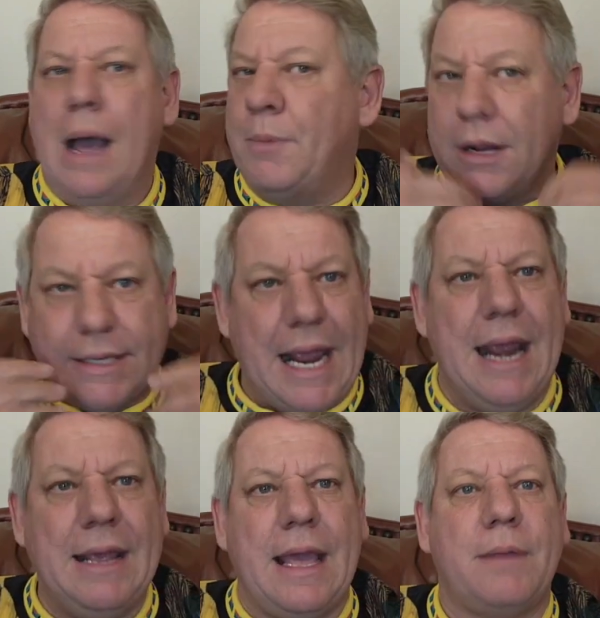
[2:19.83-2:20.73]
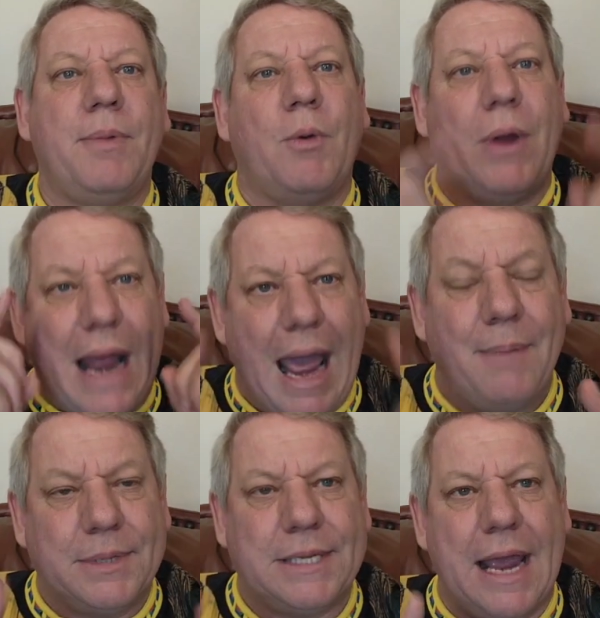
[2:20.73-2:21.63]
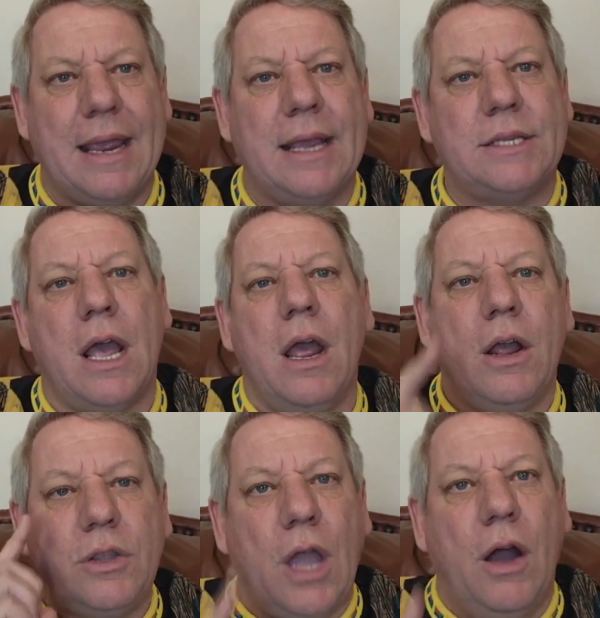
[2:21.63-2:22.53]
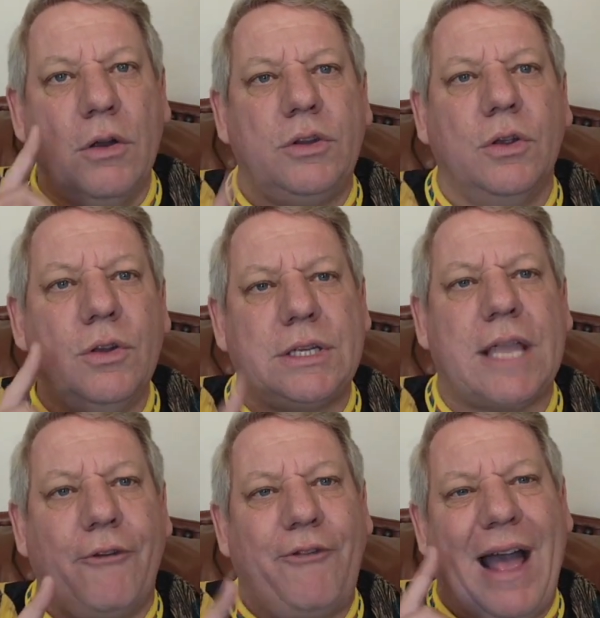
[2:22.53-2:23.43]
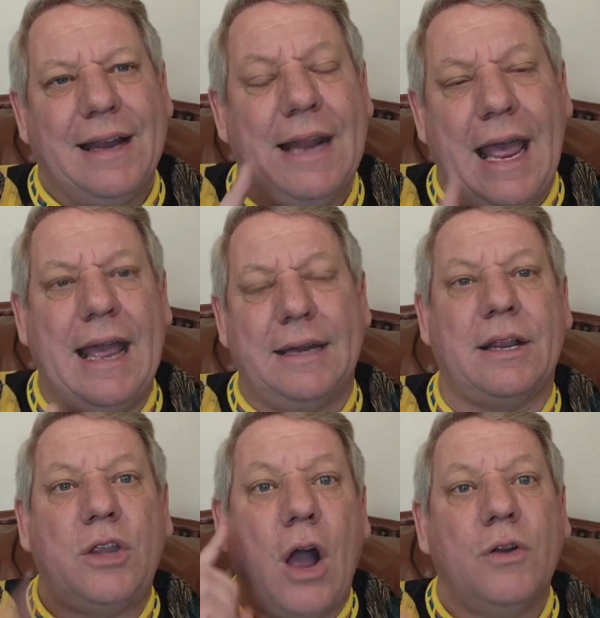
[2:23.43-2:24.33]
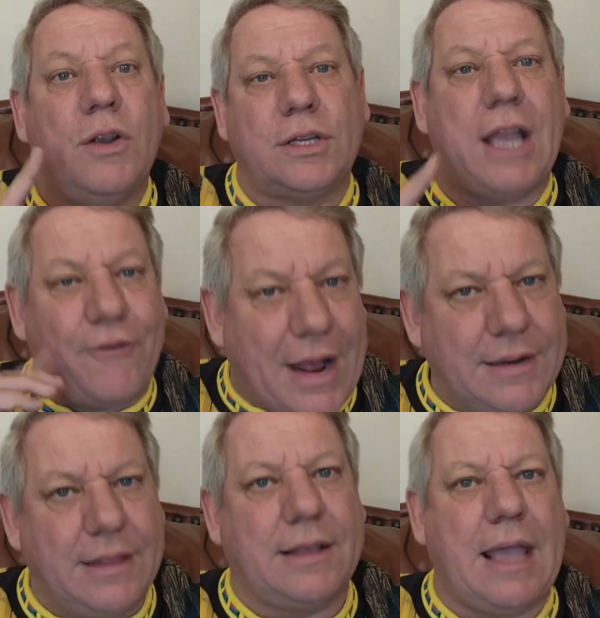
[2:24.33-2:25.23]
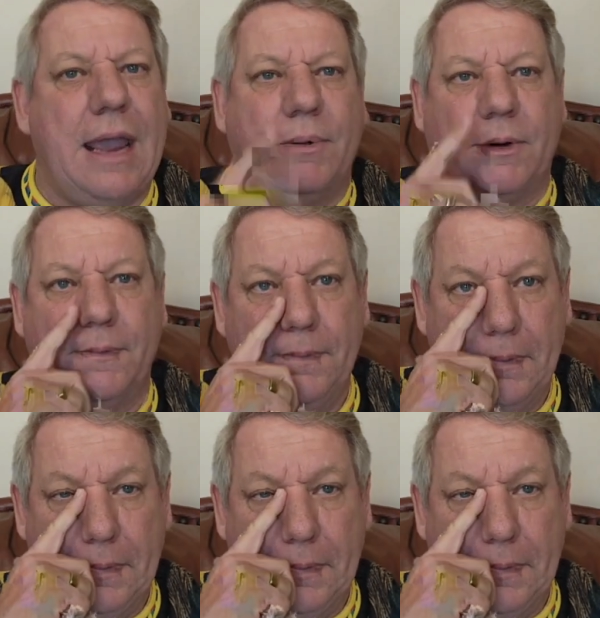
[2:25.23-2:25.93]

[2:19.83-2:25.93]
I'm not saying that, but what I am saying is don't do stuff underhanded. Don't do stuff under the table.